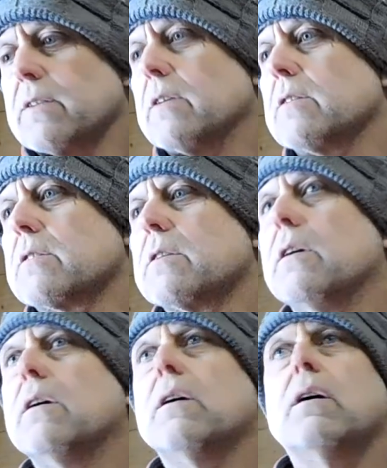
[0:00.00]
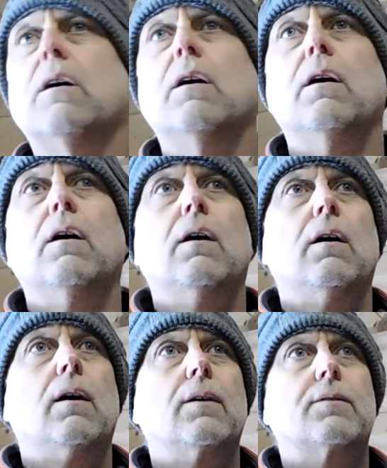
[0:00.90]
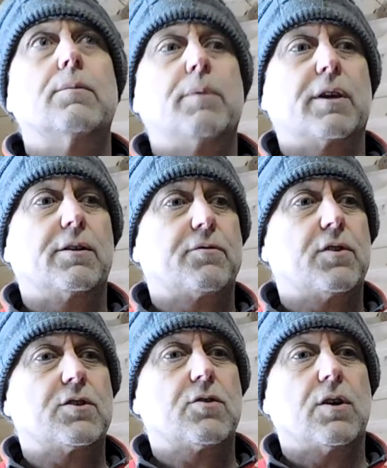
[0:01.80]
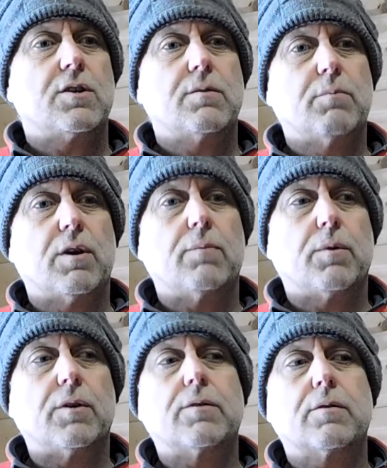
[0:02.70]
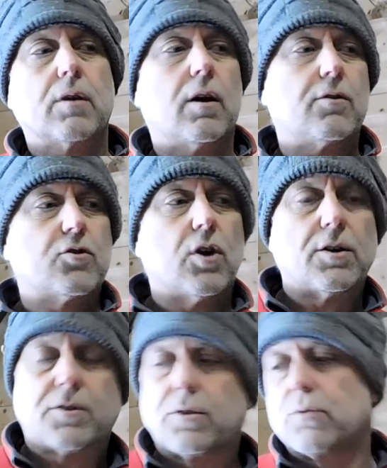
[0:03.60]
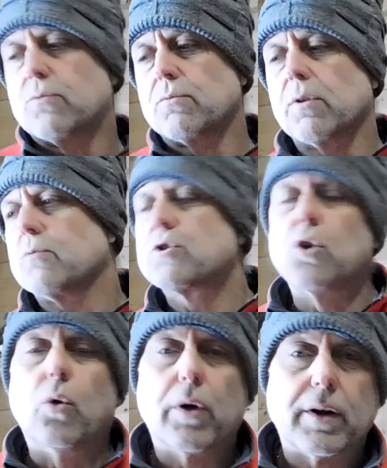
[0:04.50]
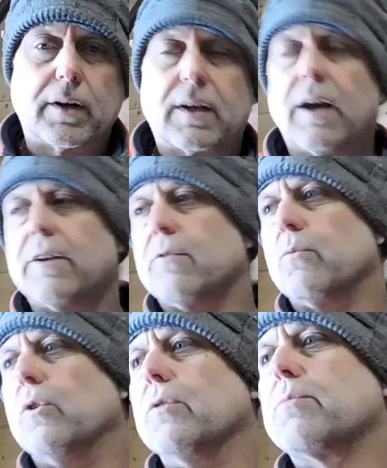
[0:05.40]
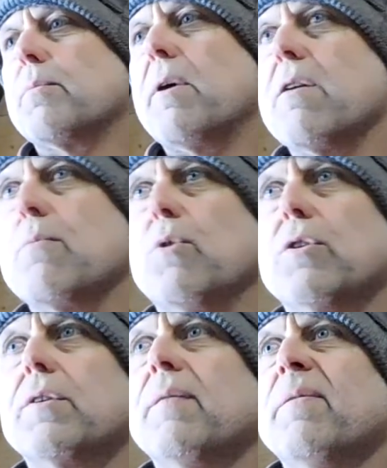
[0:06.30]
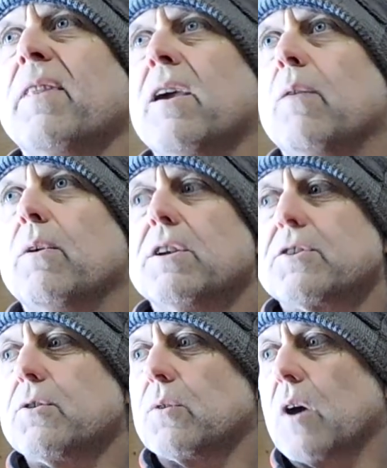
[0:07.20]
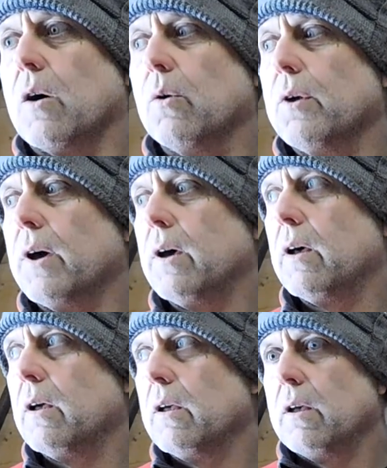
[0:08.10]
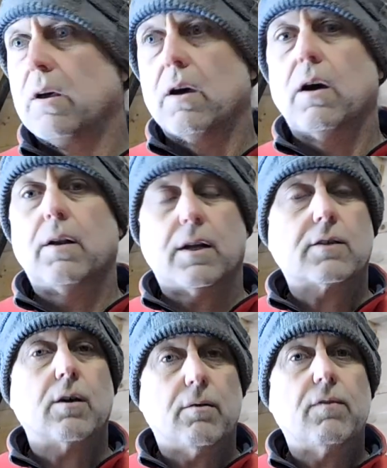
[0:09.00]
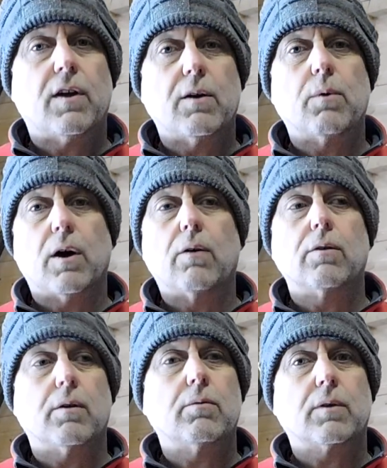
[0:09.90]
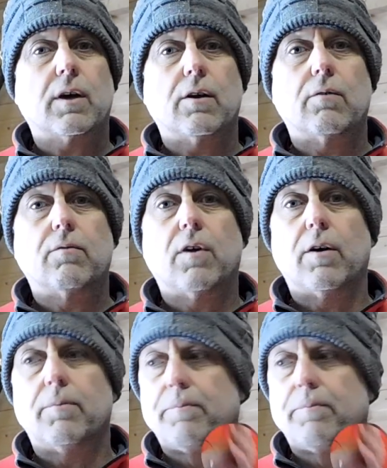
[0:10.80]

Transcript: That's the biggest frustration. But I try to do sawing and cutting of wood, preparing wood when it's too cold. And that's going fairly well, we're getting on fine.